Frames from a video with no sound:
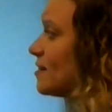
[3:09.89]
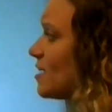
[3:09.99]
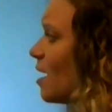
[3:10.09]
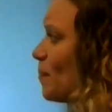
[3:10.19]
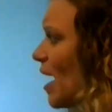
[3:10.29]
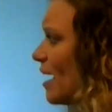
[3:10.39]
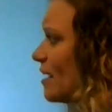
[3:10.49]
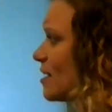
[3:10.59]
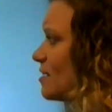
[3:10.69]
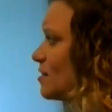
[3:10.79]
not
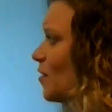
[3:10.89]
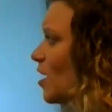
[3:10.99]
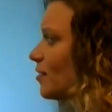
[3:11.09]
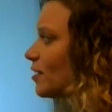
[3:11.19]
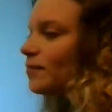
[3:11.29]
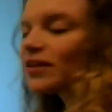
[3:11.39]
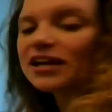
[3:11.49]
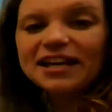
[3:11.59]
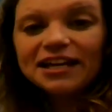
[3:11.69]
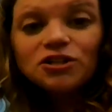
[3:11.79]
bad," said his father.
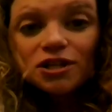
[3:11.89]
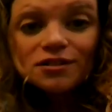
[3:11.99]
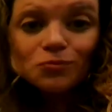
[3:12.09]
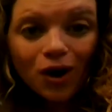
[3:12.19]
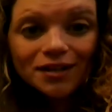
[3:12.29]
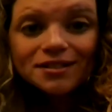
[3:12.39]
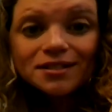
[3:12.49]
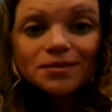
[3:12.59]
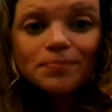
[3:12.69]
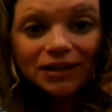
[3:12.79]
"He just
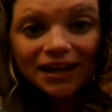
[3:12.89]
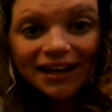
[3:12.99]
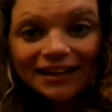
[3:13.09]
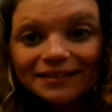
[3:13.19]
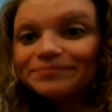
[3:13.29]
wants to play."